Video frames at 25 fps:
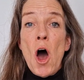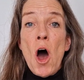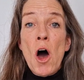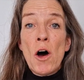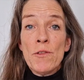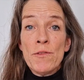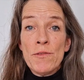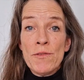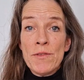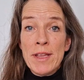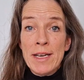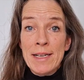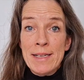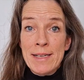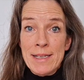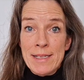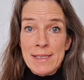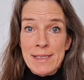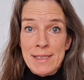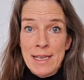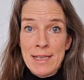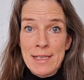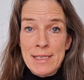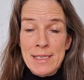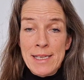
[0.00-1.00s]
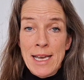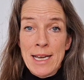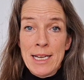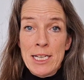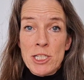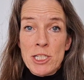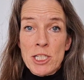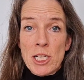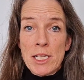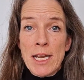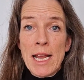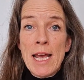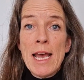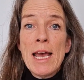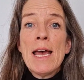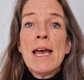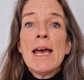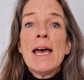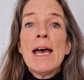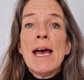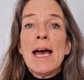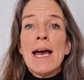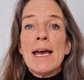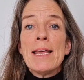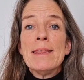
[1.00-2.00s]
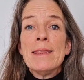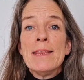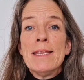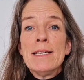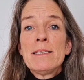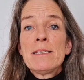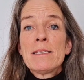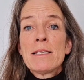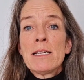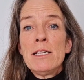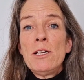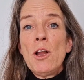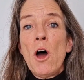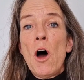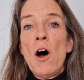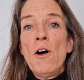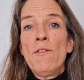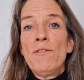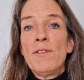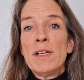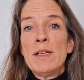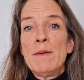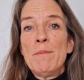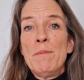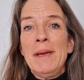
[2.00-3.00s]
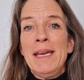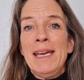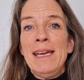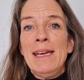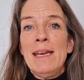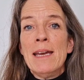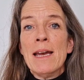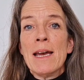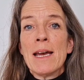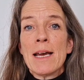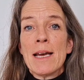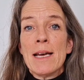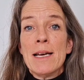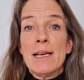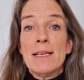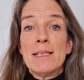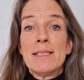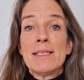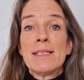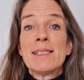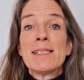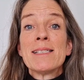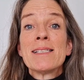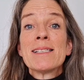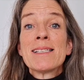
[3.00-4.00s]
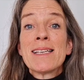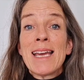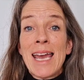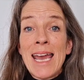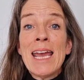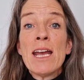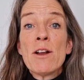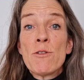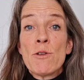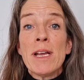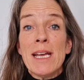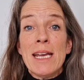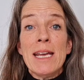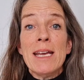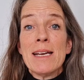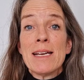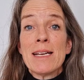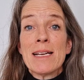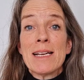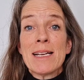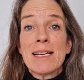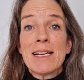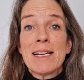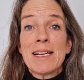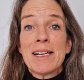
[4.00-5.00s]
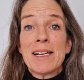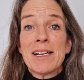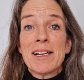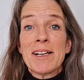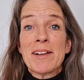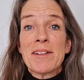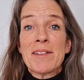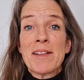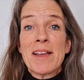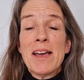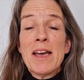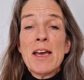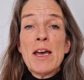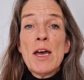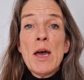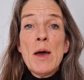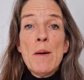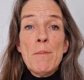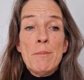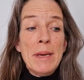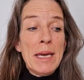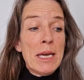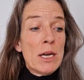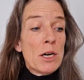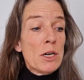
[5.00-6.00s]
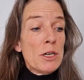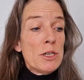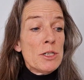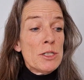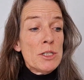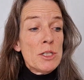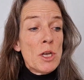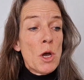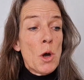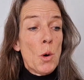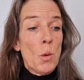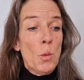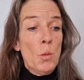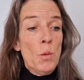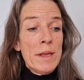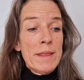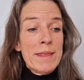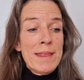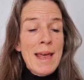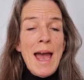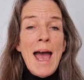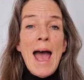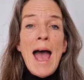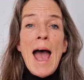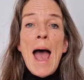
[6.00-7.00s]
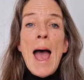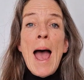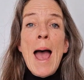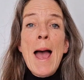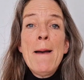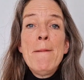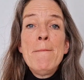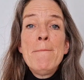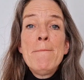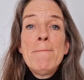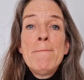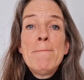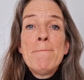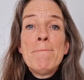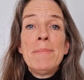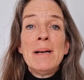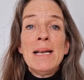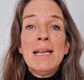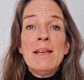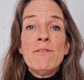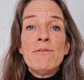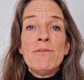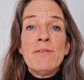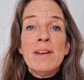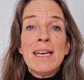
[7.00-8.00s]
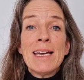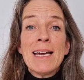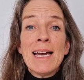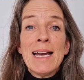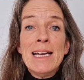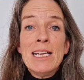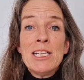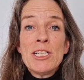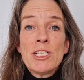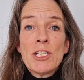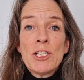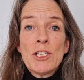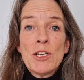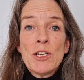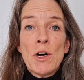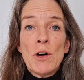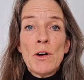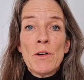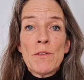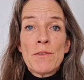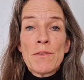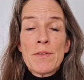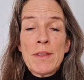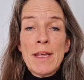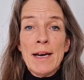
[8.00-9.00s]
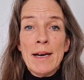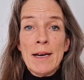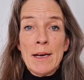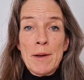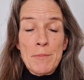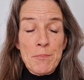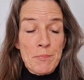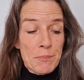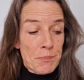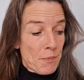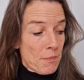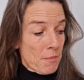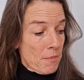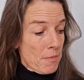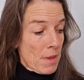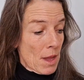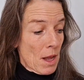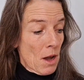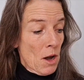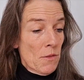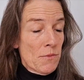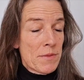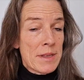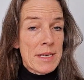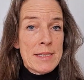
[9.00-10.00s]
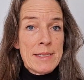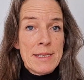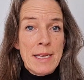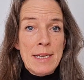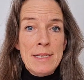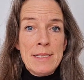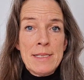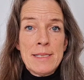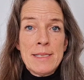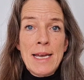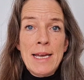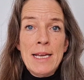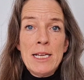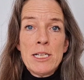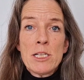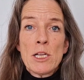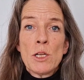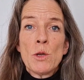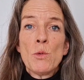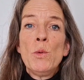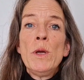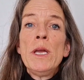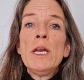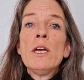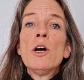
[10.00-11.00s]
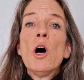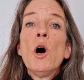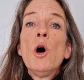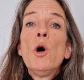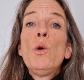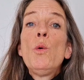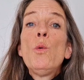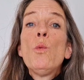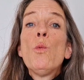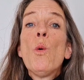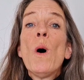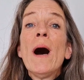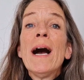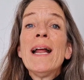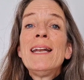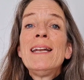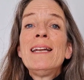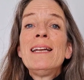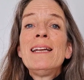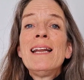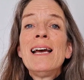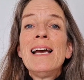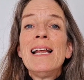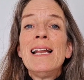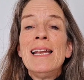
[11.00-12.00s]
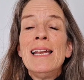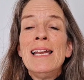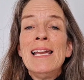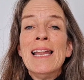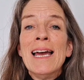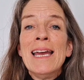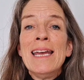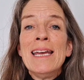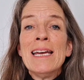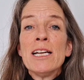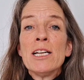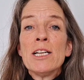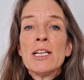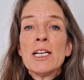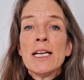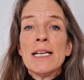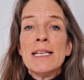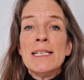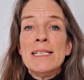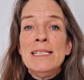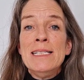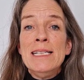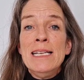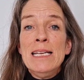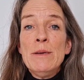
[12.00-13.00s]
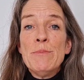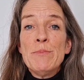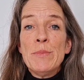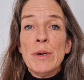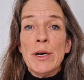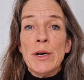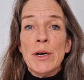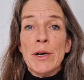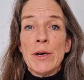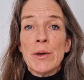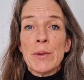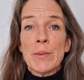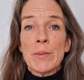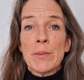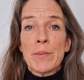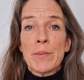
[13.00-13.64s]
of the sensation. And this can often be scary because with the amplification of the sensation, we go one layer deeper.